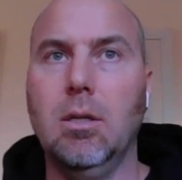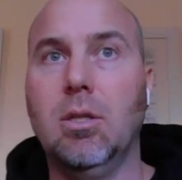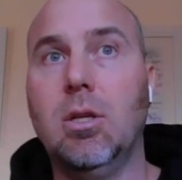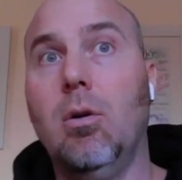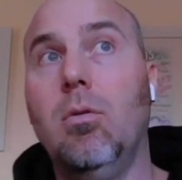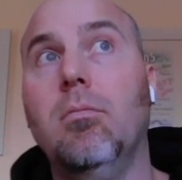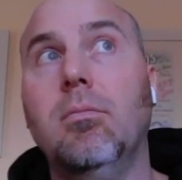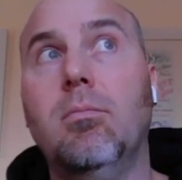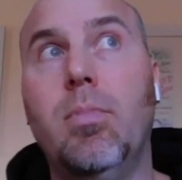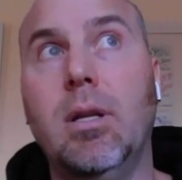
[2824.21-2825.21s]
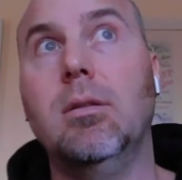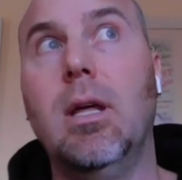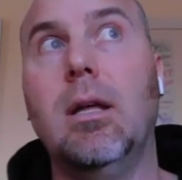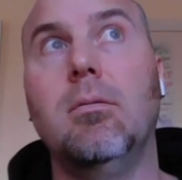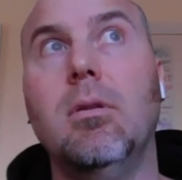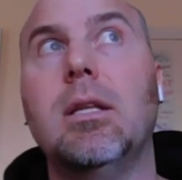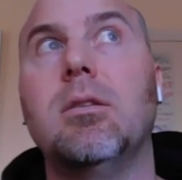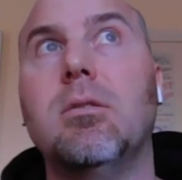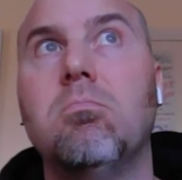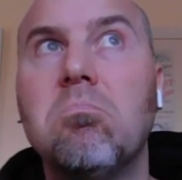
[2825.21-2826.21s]
So, but
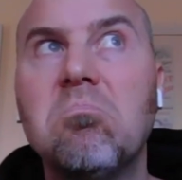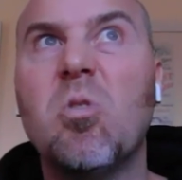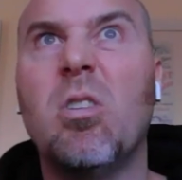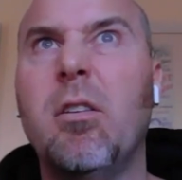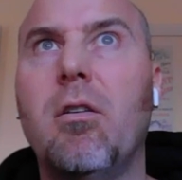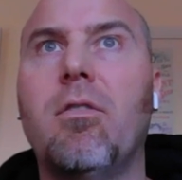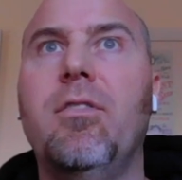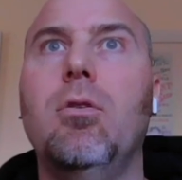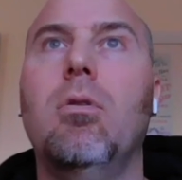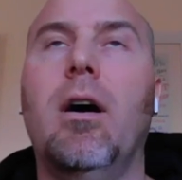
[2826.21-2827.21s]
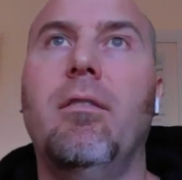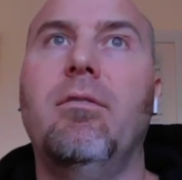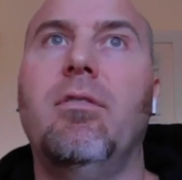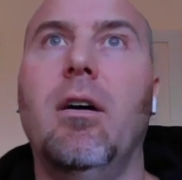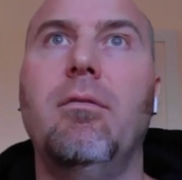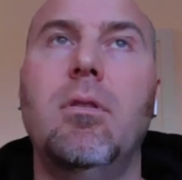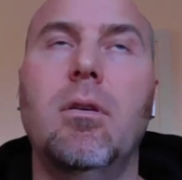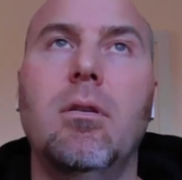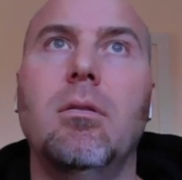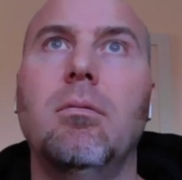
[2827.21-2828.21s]
that's sort of an overview of
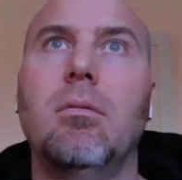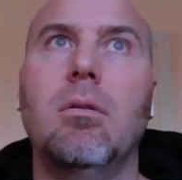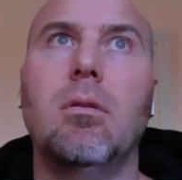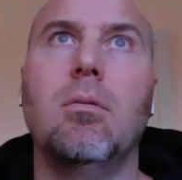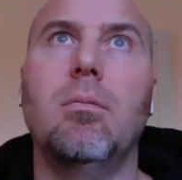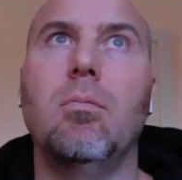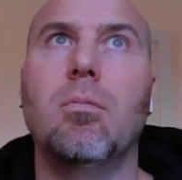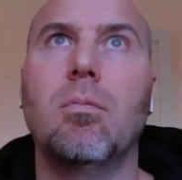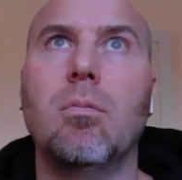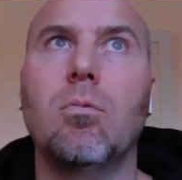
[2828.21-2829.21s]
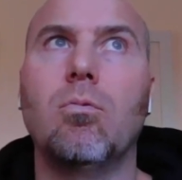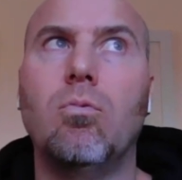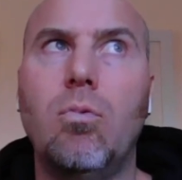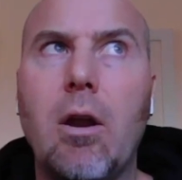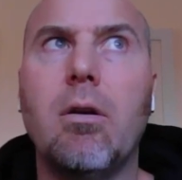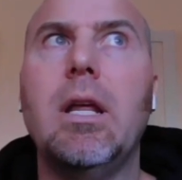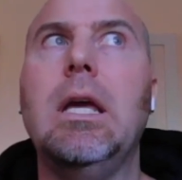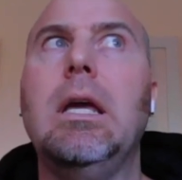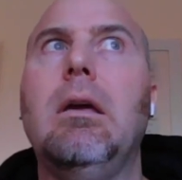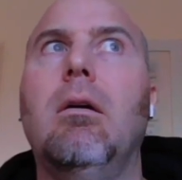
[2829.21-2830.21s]
the
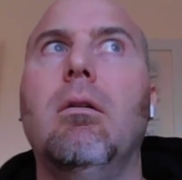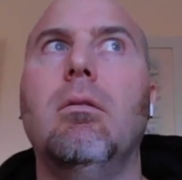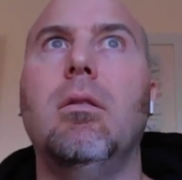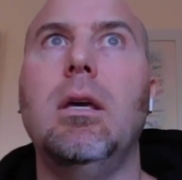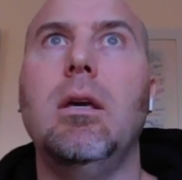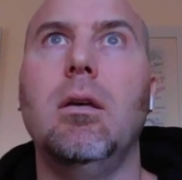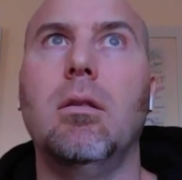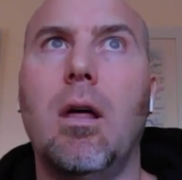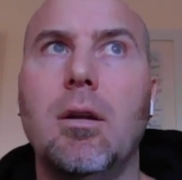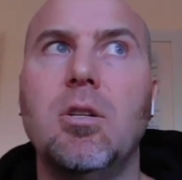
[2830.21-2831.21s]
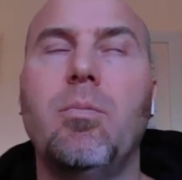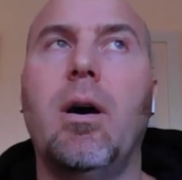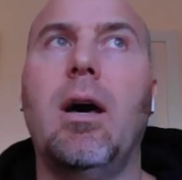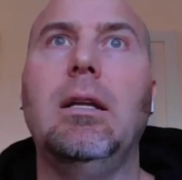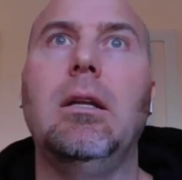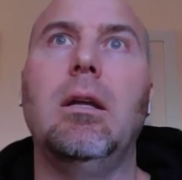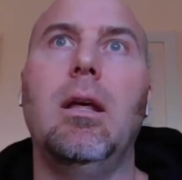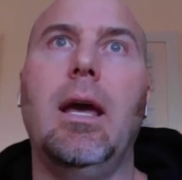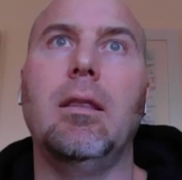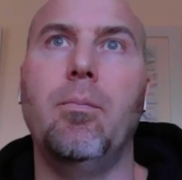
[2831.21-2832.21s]
rarity, the logic behind it,
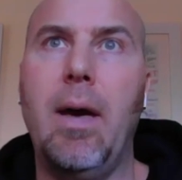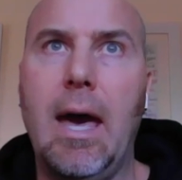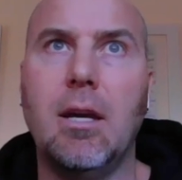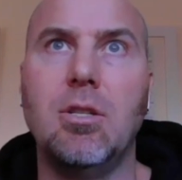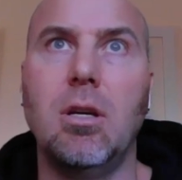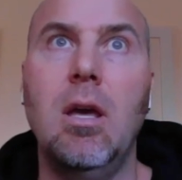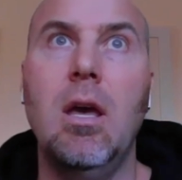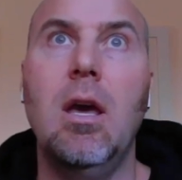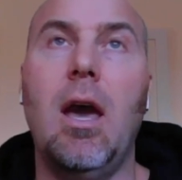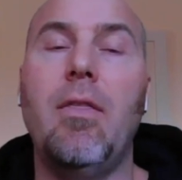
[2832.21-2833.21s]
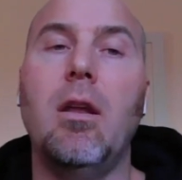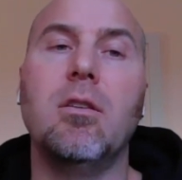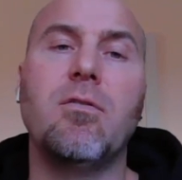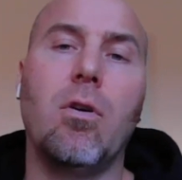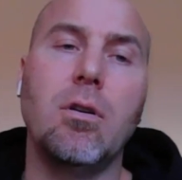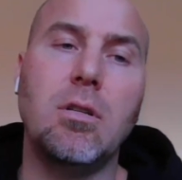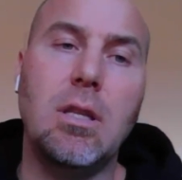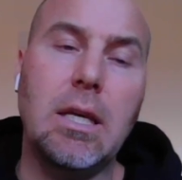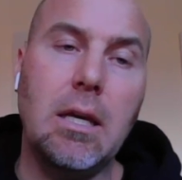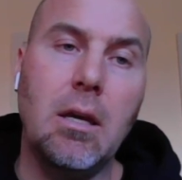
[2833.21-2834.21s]
and the packaging. And then as far as
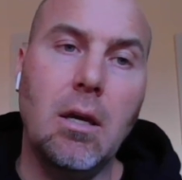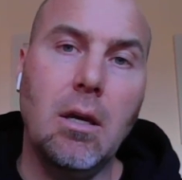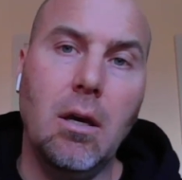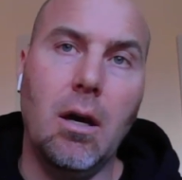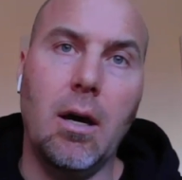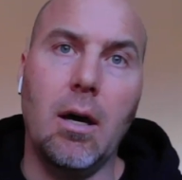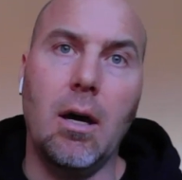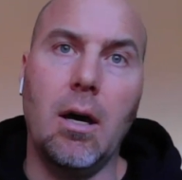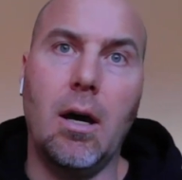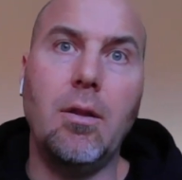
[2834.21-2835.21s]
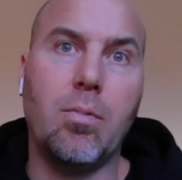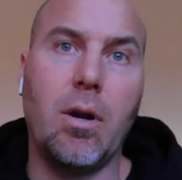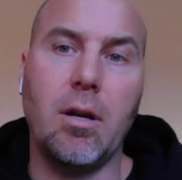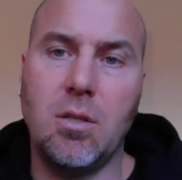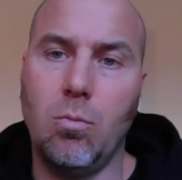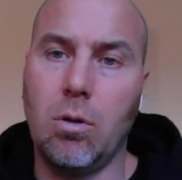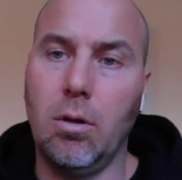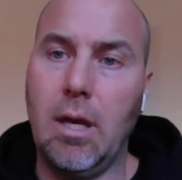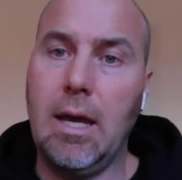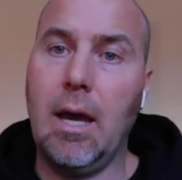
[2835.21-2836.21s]
the other products that we're
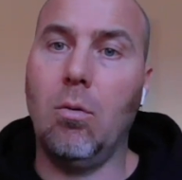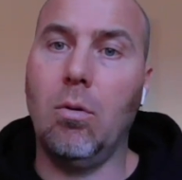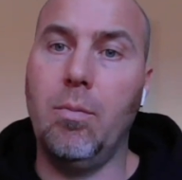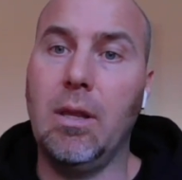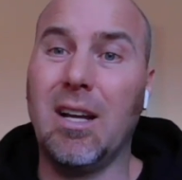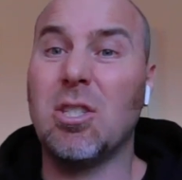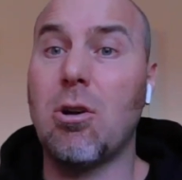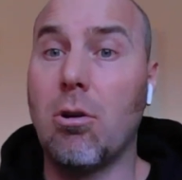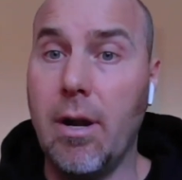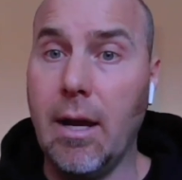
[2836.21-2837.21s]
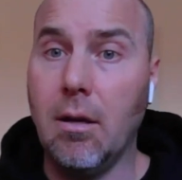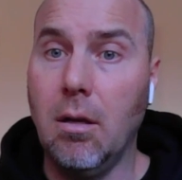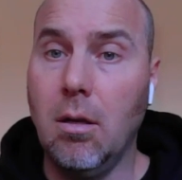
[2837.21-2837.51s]
looking at would be like a starter deck.